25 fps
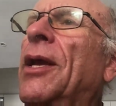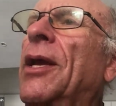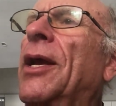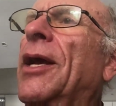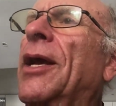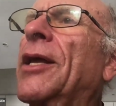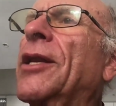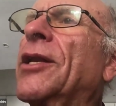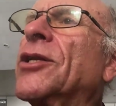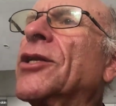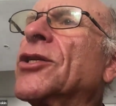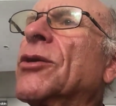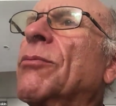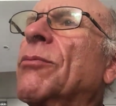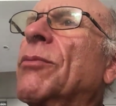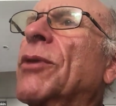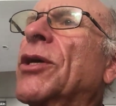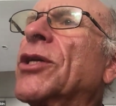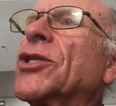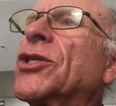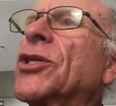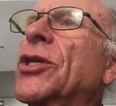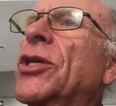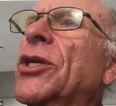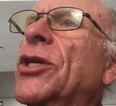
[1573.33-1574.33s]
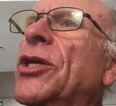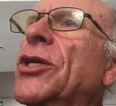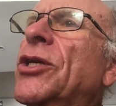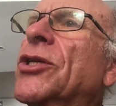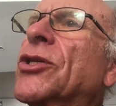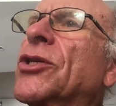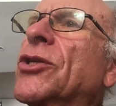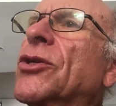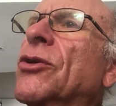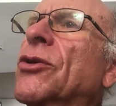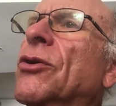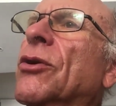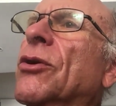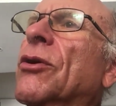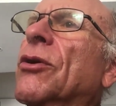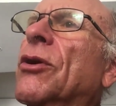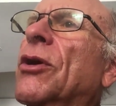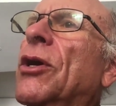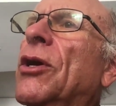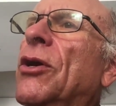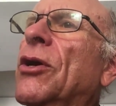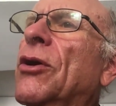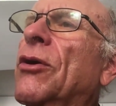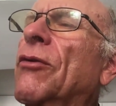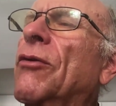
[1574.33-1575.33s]
And it's a much easier
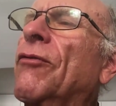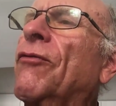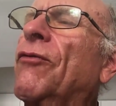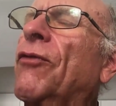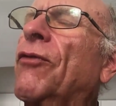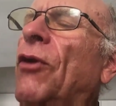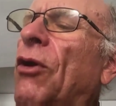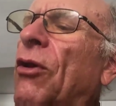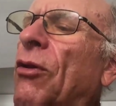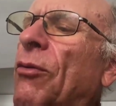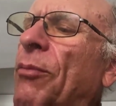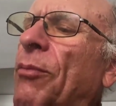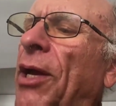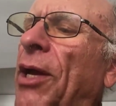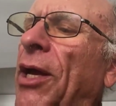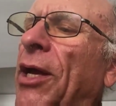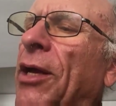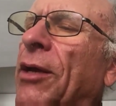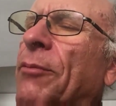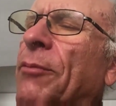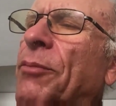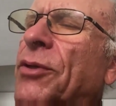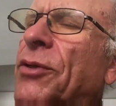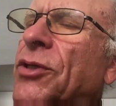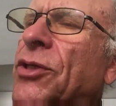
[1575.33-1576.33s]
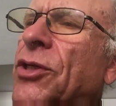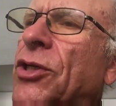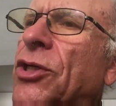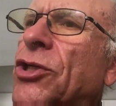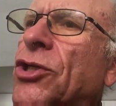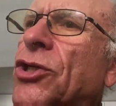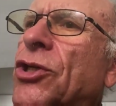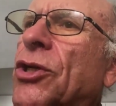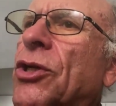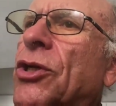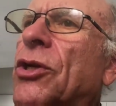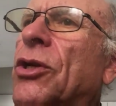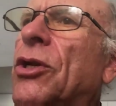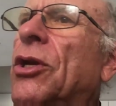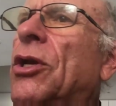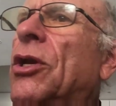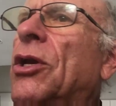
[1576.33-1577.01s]
fallback position